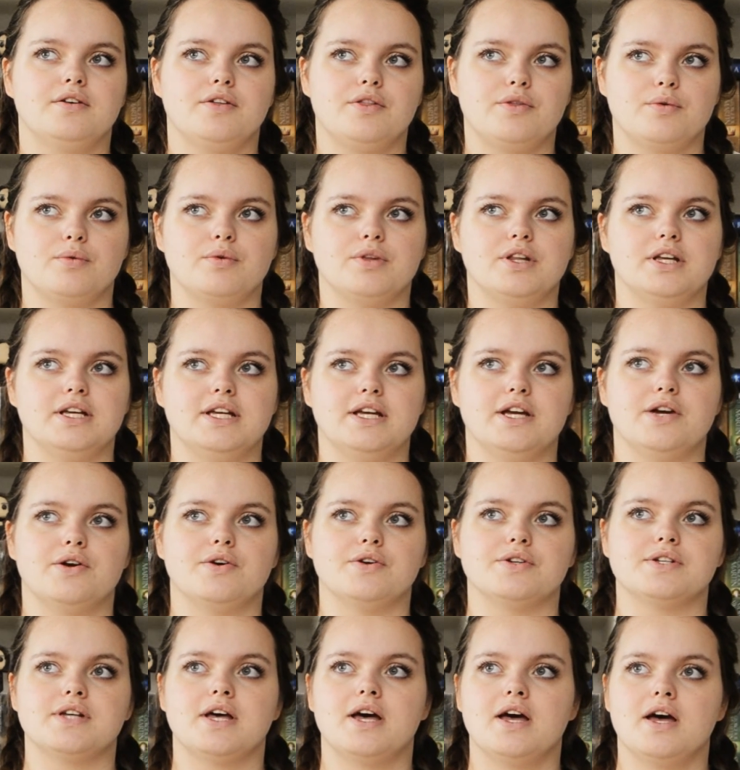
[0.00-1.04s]
through the
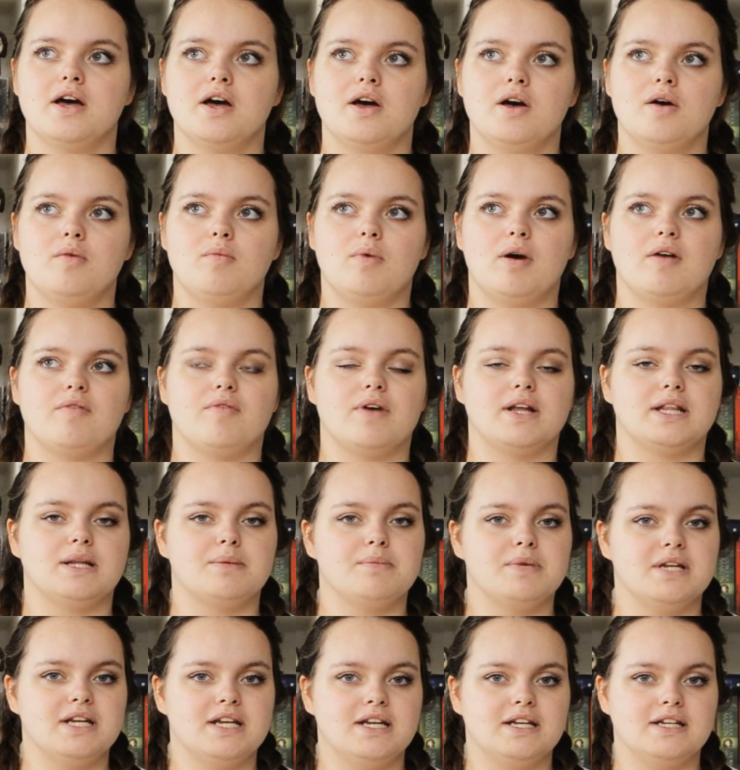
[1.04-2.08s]
years where I read
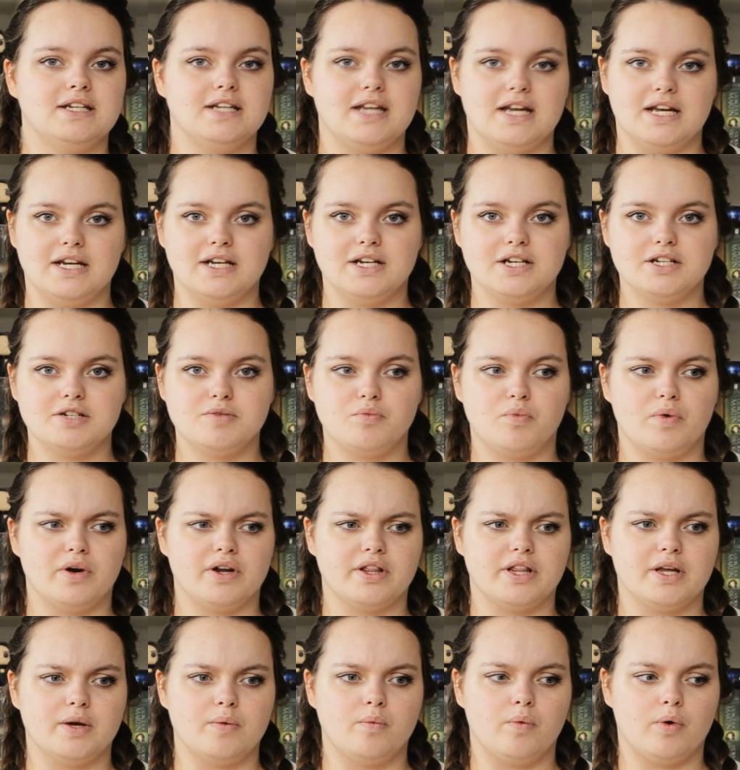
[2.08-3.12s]
them in Danish
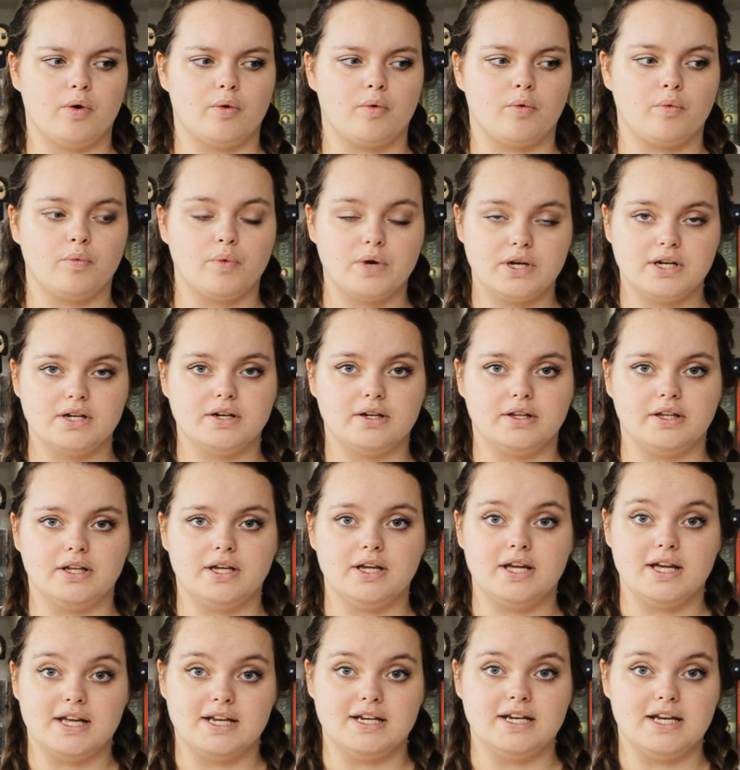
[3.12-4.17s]
where they were
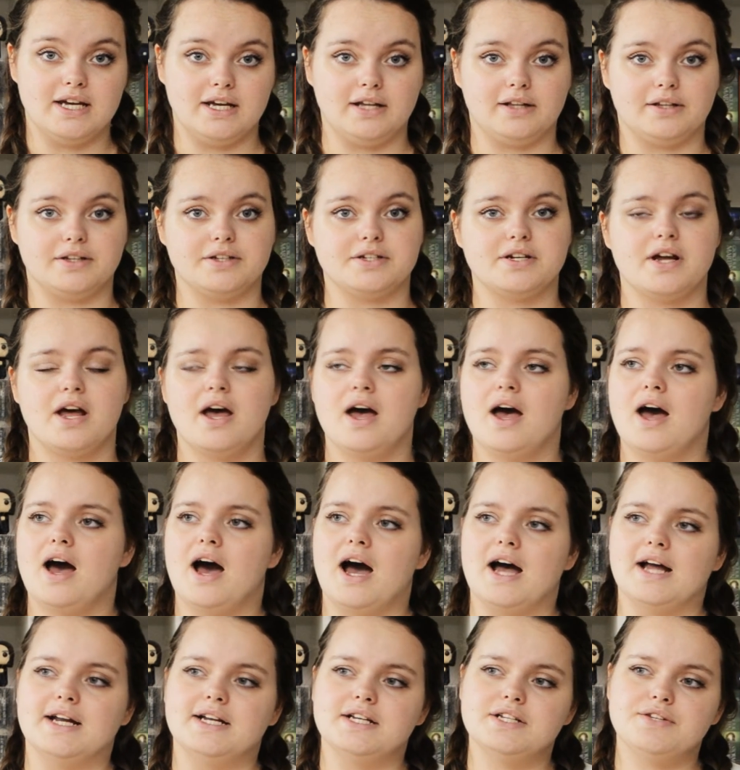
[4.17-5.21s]
originally in English,
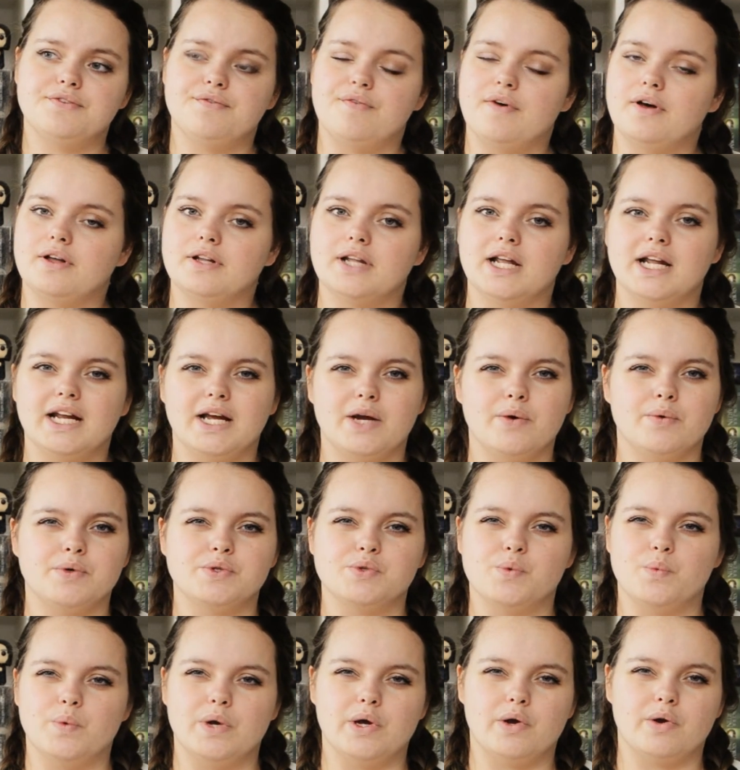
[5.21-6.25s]
I just felt like it
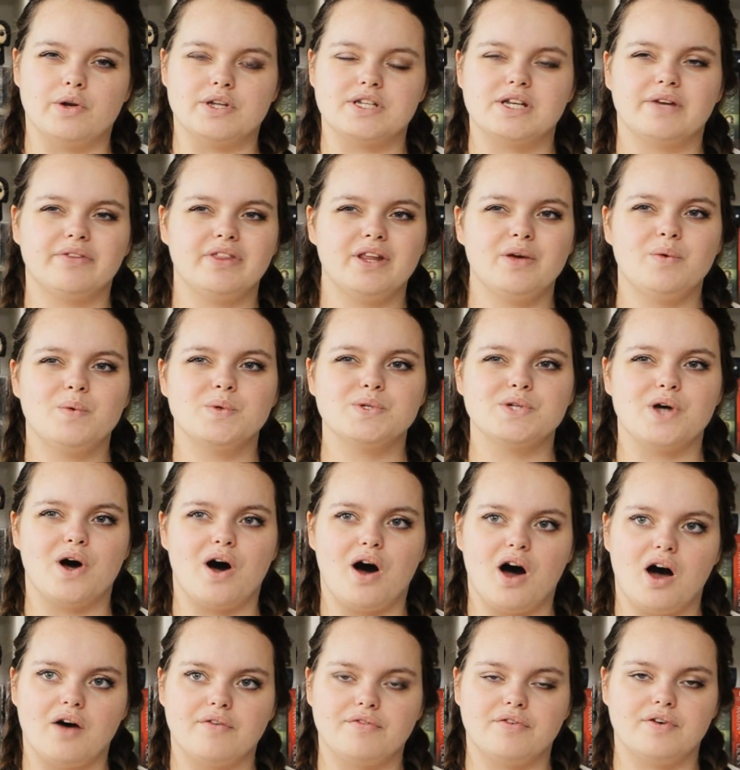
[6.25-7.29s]
was weird. Something was
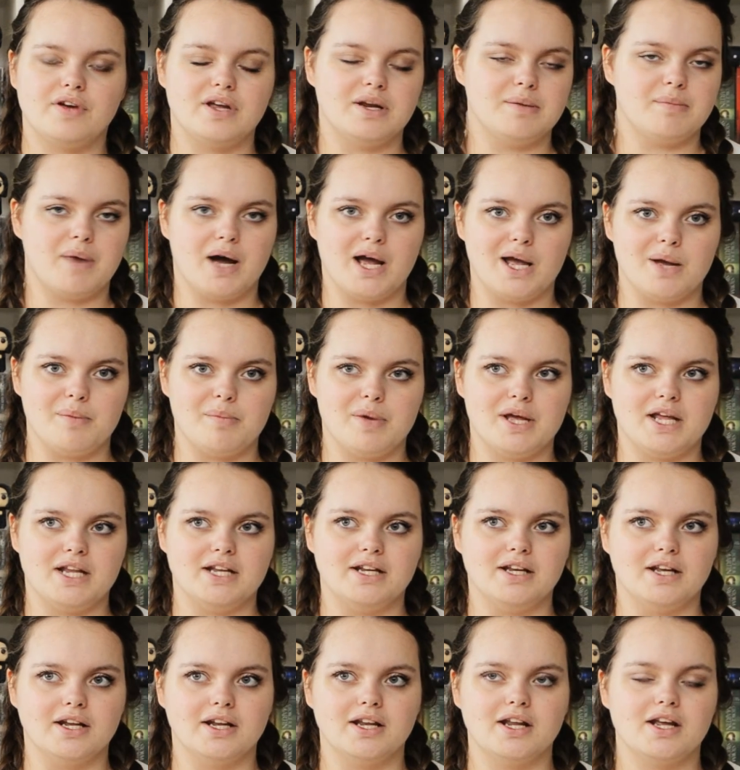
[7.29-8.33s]
off in my
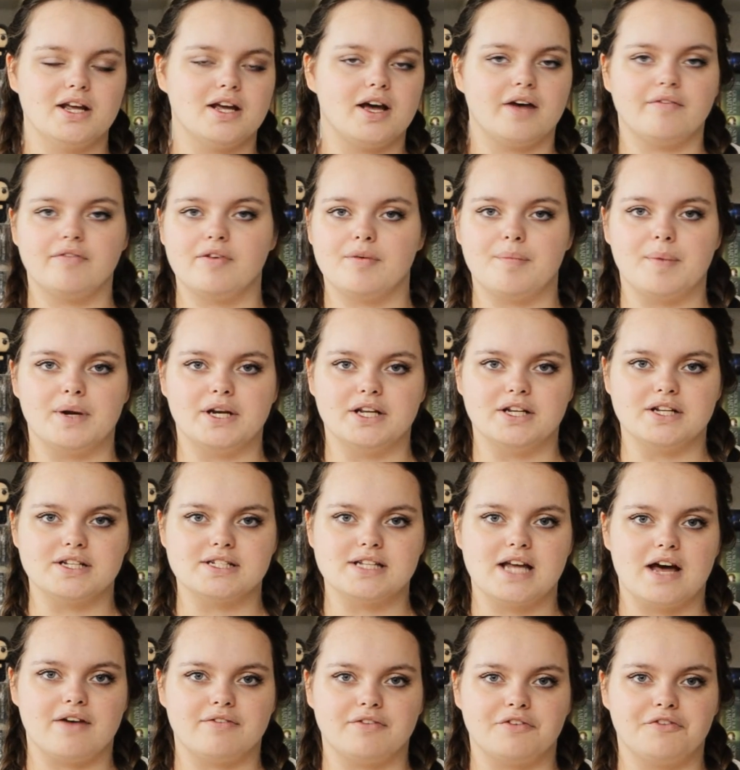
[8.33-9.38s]
opinion. Everybody
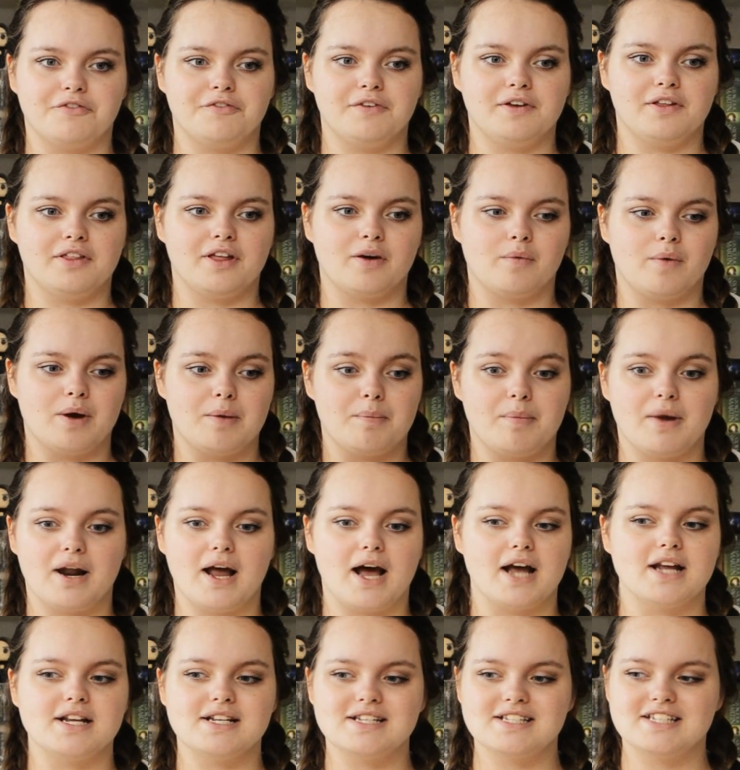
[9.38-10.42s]
doesn't have to feel that way, but
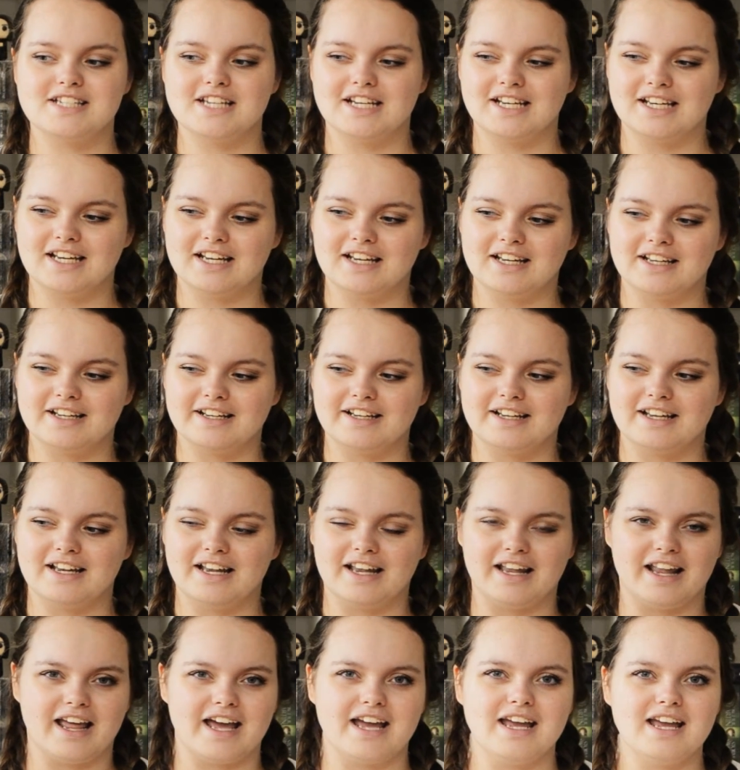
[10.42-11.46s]
I just didn't
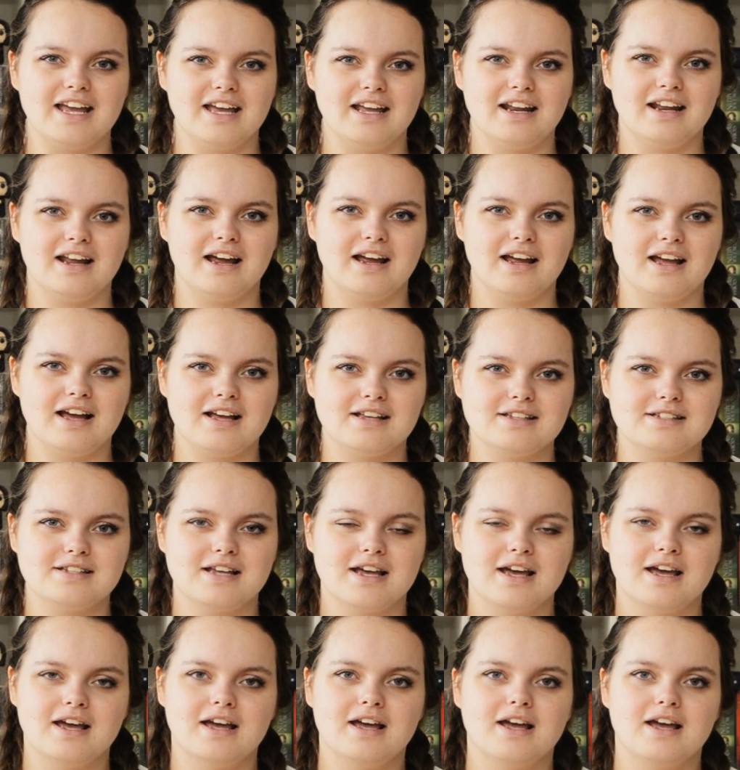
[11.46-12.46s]
like it, I guess.